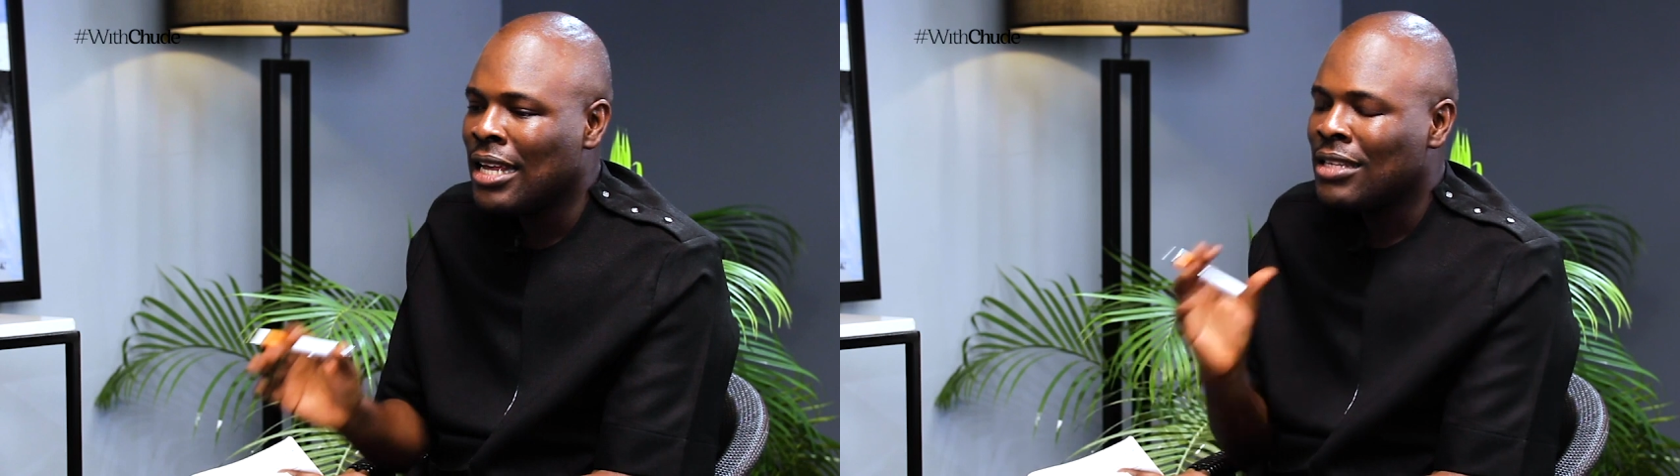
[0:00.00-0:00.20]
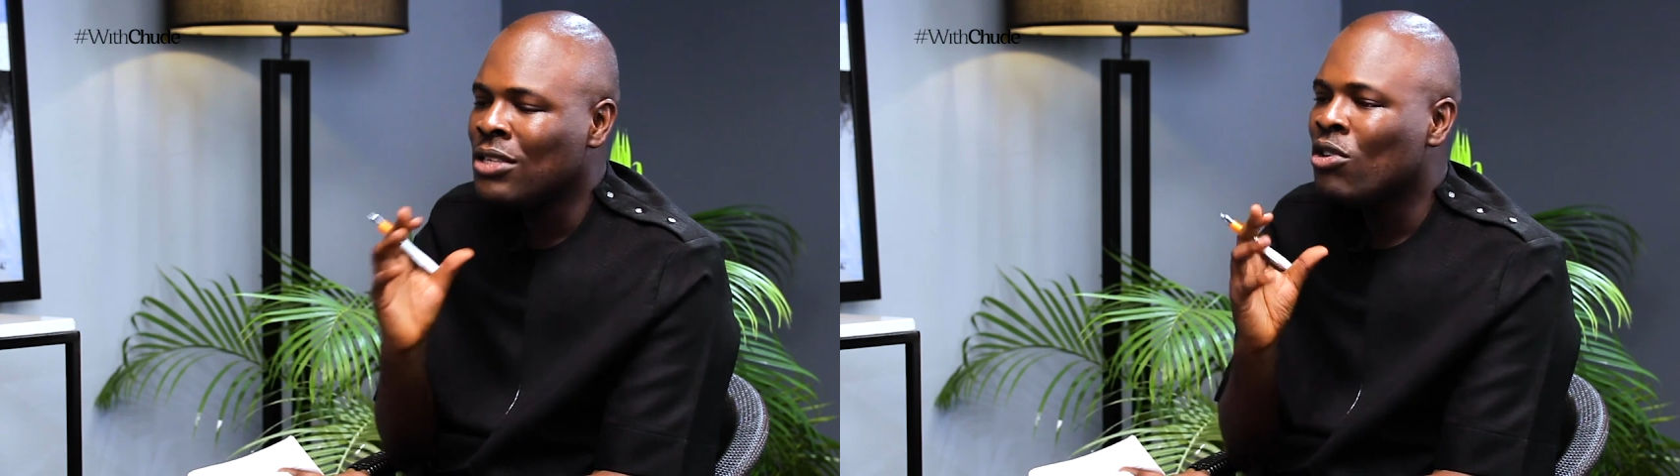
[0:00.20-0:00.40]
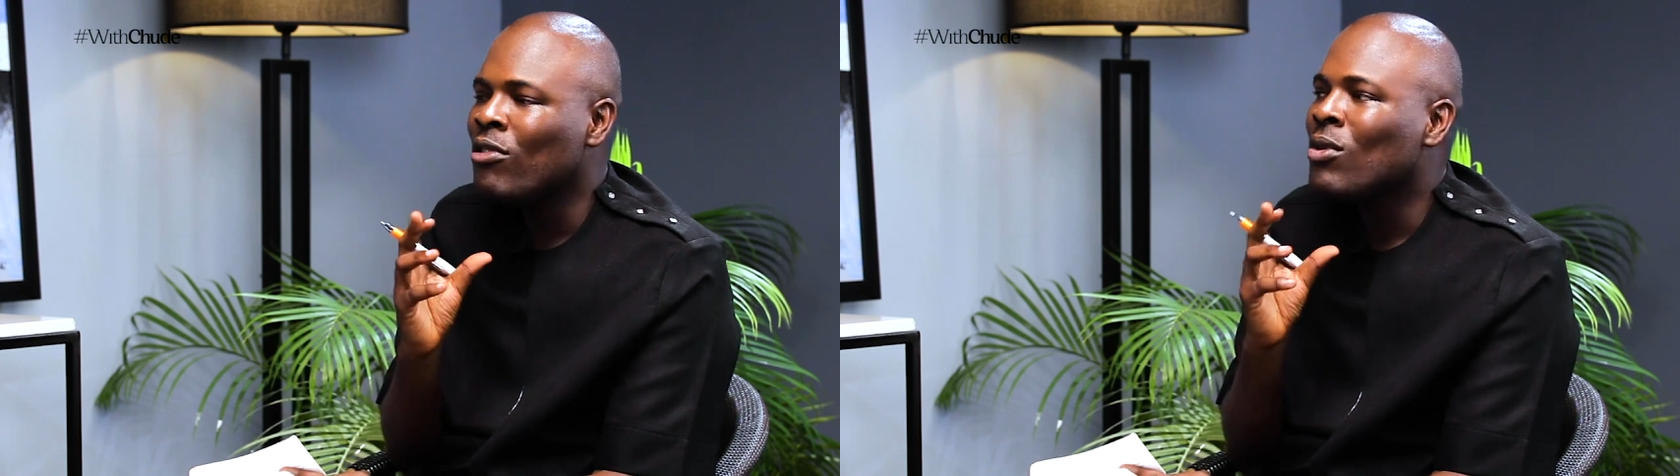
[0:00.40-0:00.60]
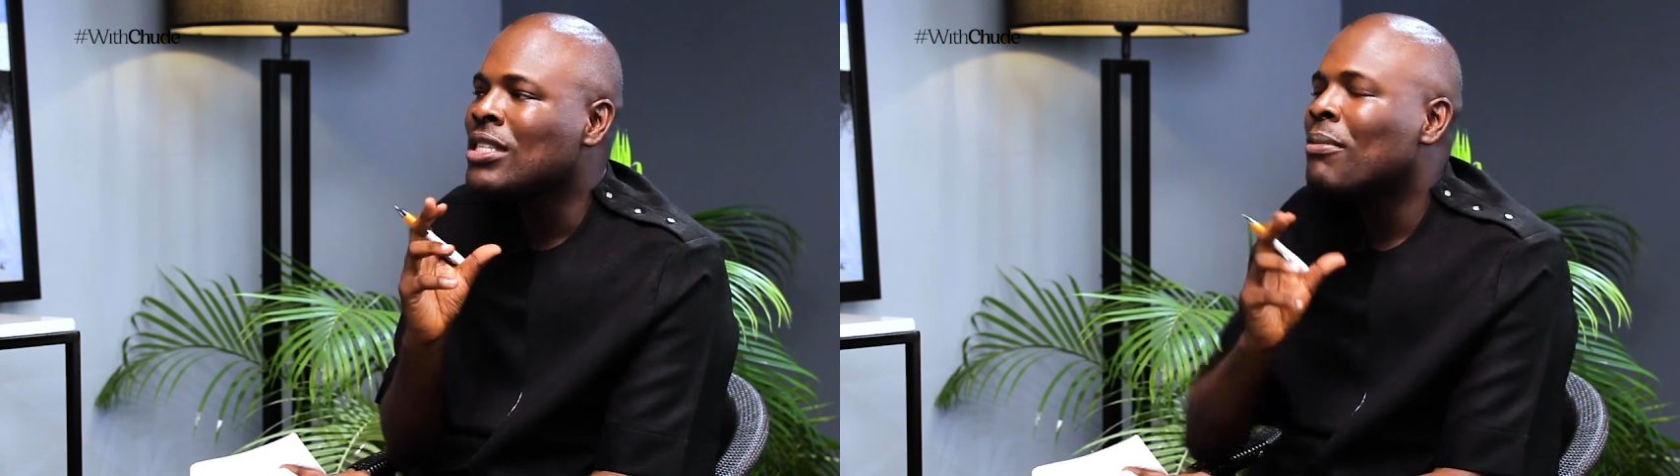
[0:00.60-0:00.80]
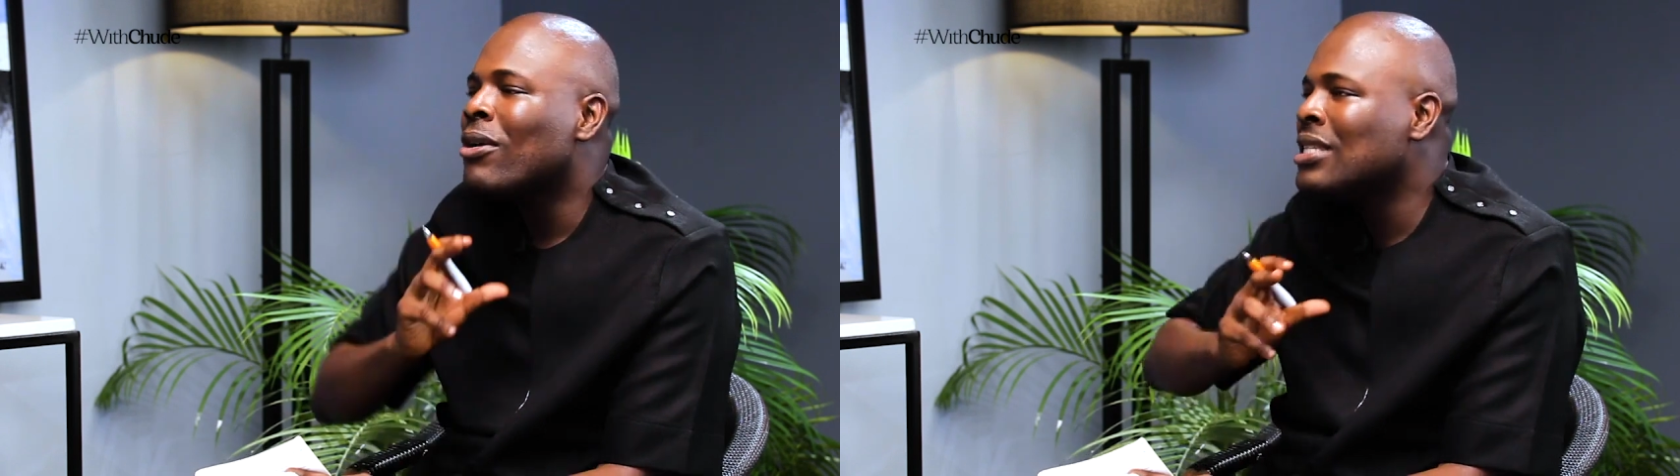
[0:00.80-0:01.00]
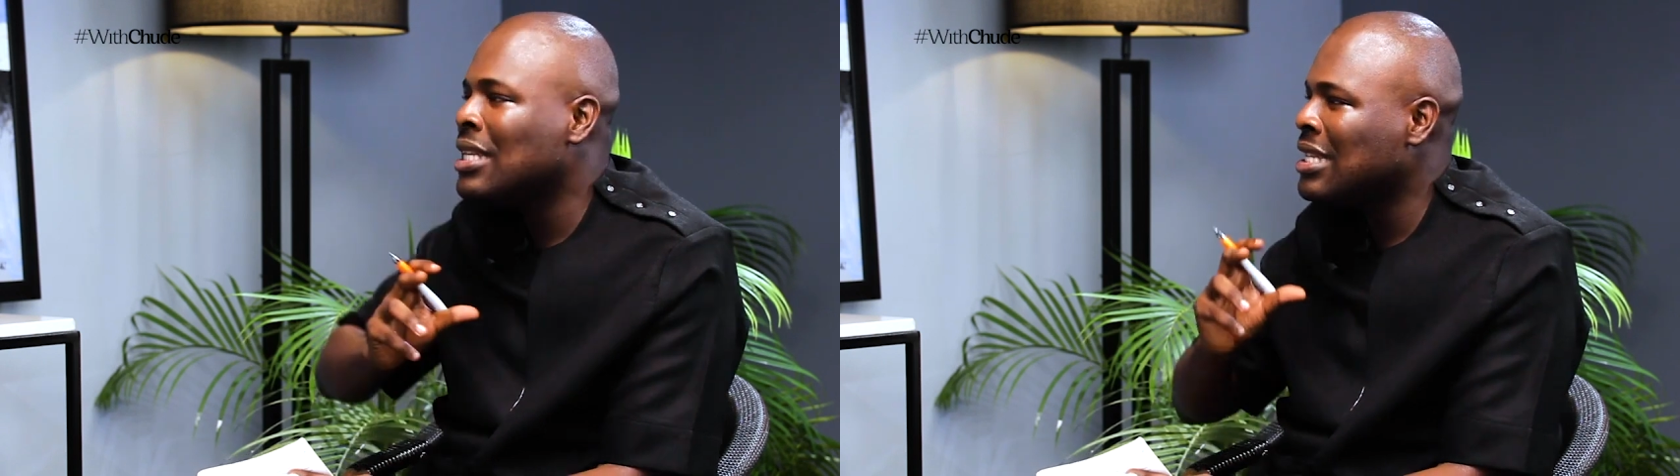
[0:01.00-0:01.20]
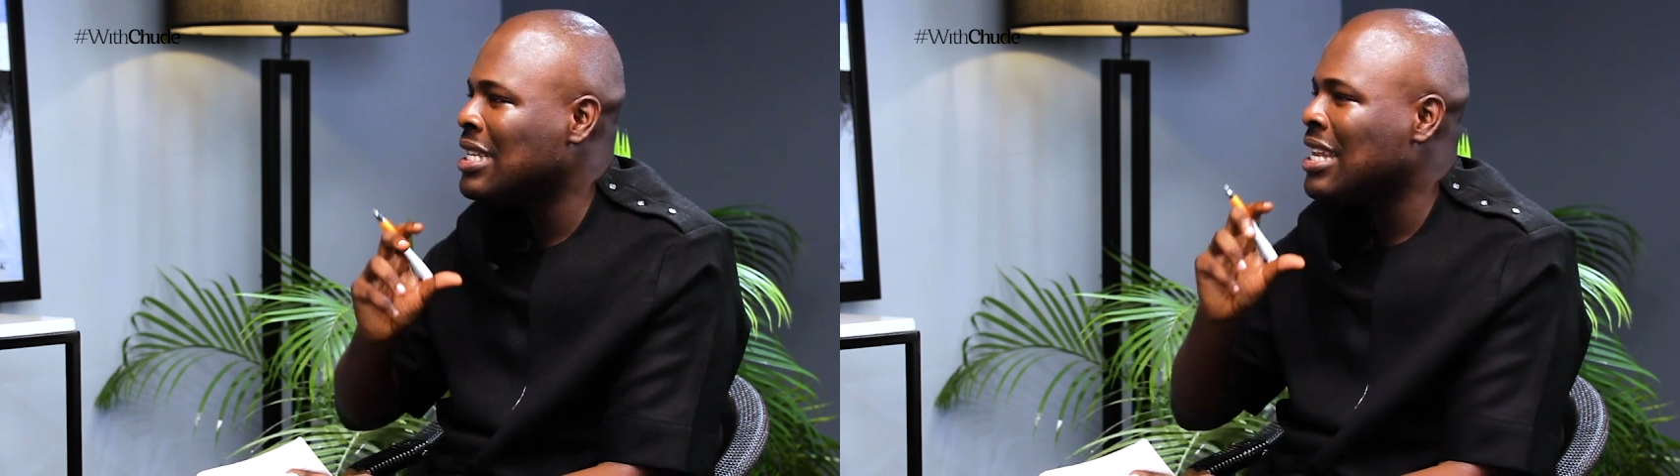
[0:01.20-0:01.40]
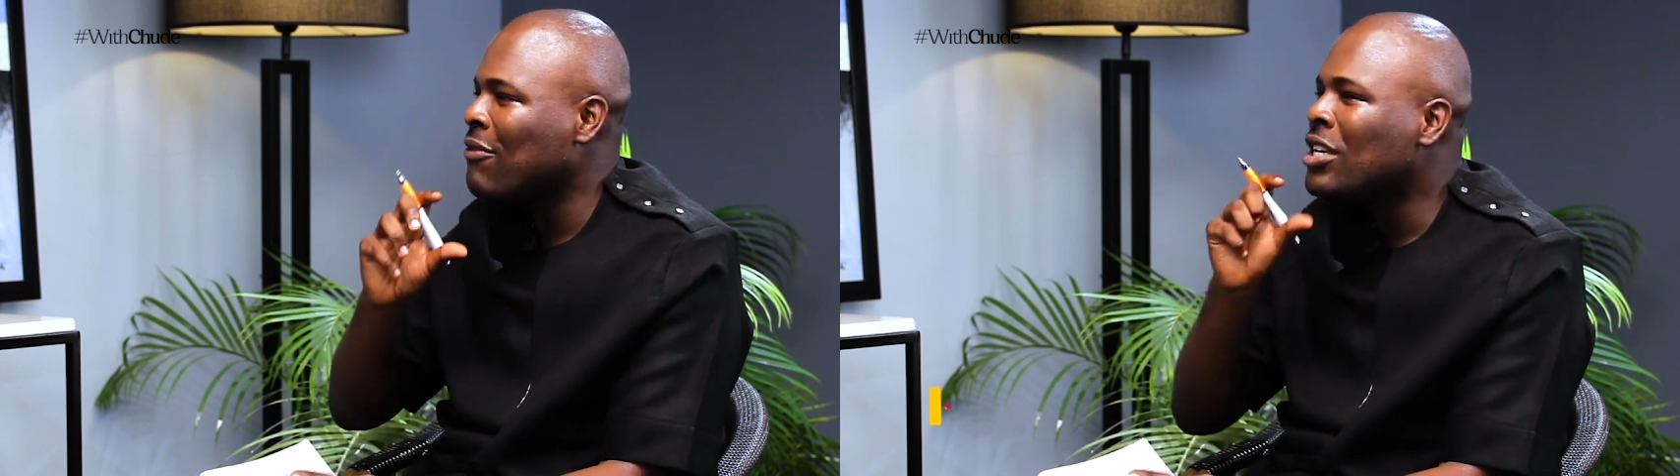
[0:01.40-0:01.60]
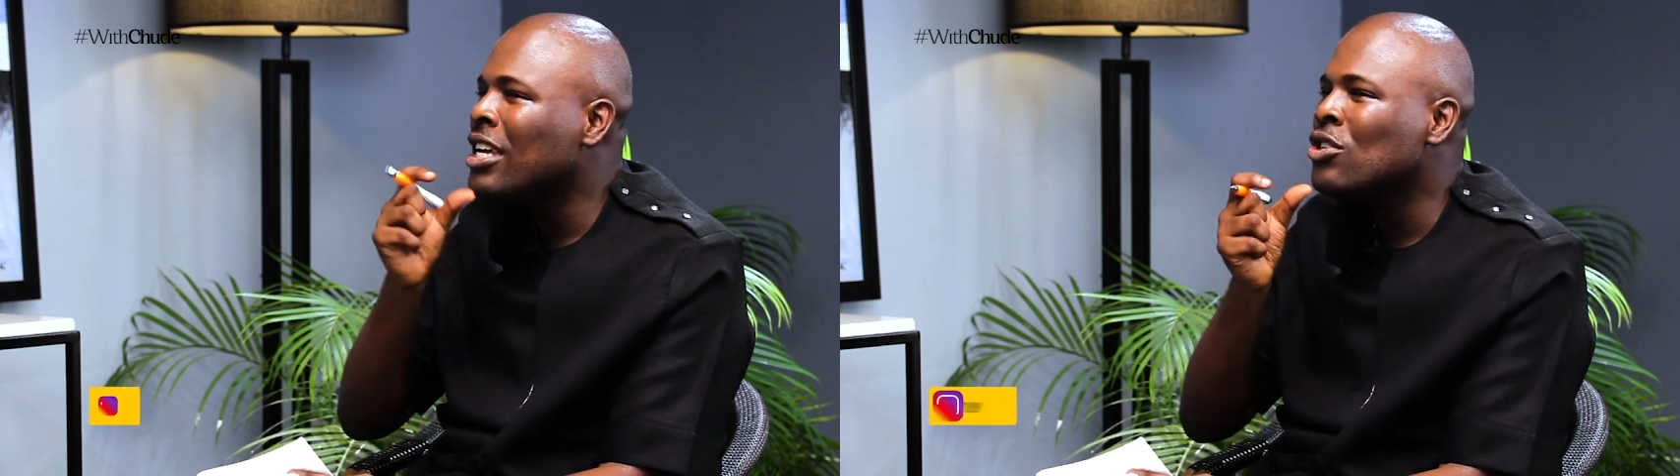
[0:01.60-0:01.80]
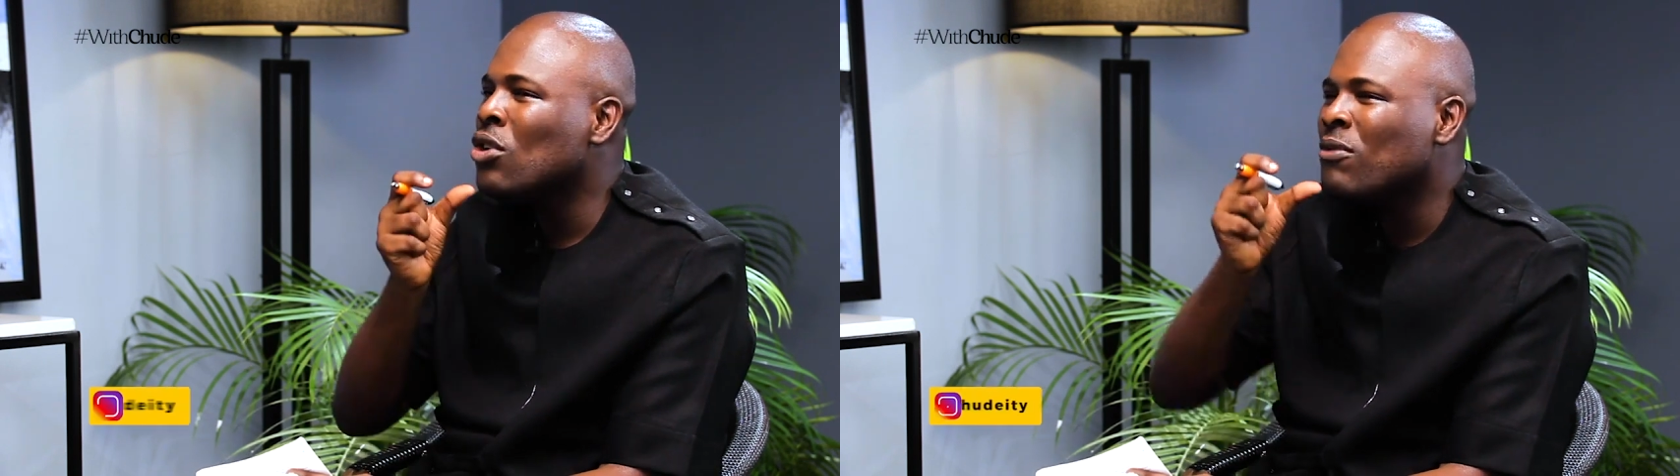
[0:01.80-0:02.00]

this story was about the navigation